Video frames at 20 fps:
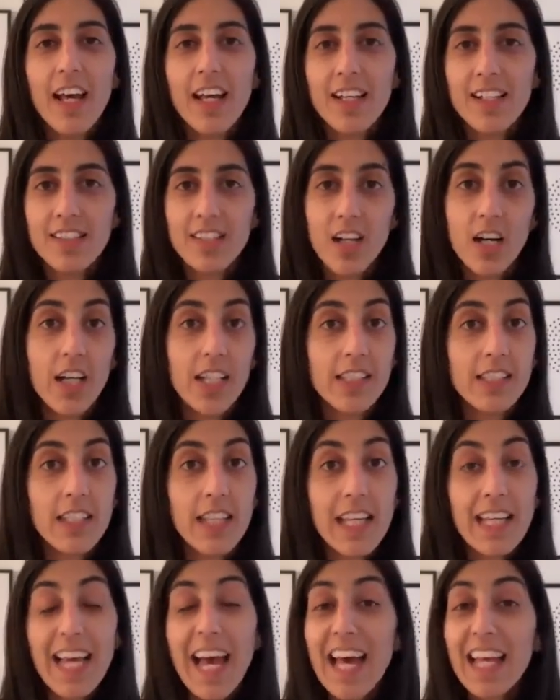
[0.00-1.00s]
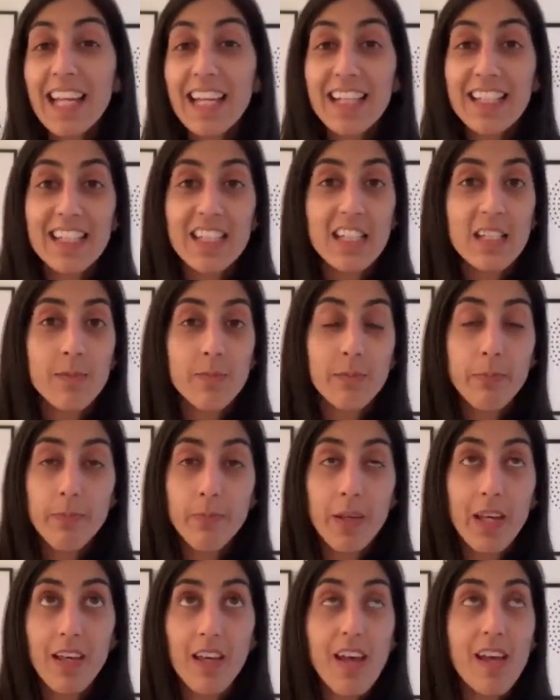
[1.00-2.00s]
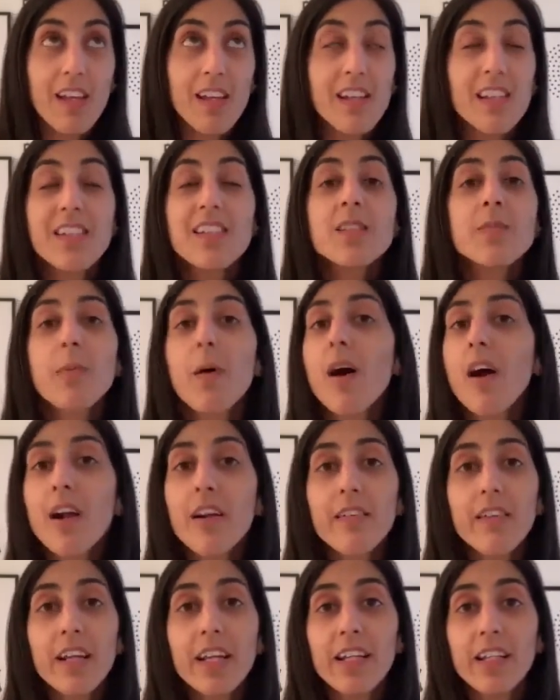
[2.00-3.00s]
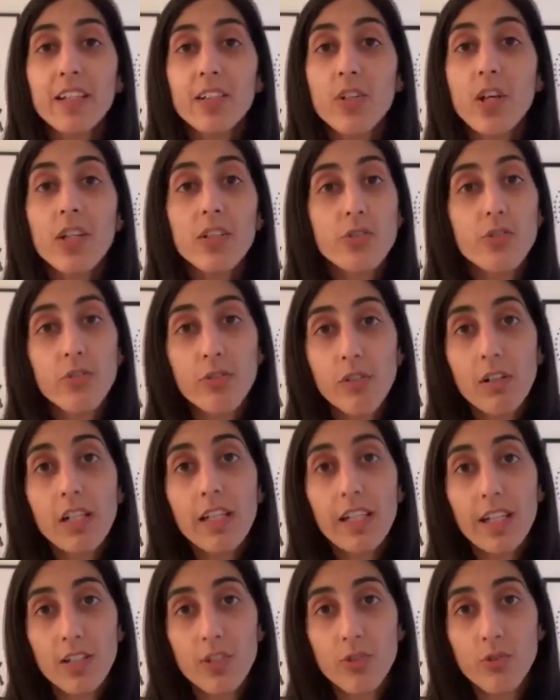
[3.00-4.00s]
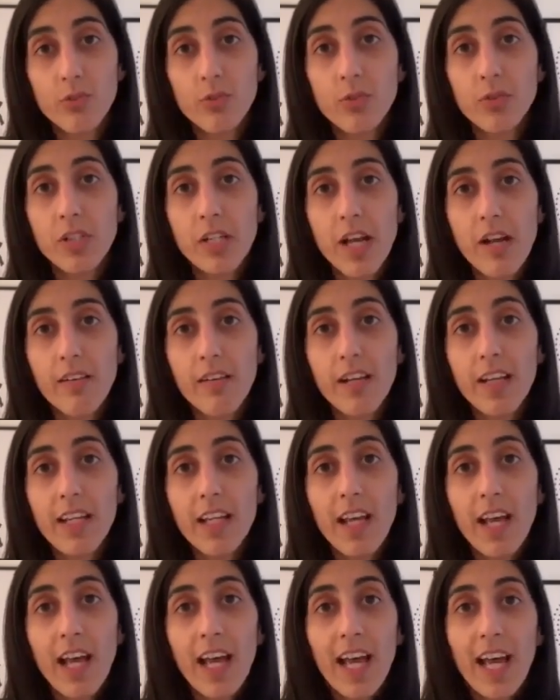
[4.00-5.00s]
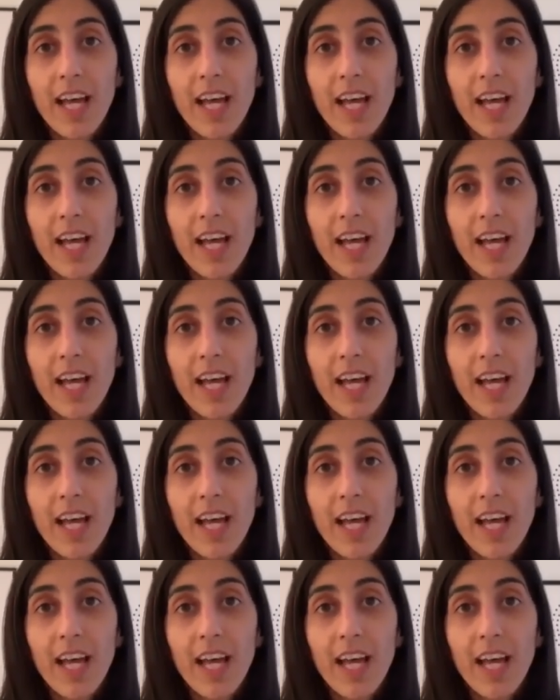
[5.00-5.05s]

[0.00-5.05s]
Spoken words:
exciting and inspiring and truly extraordinary,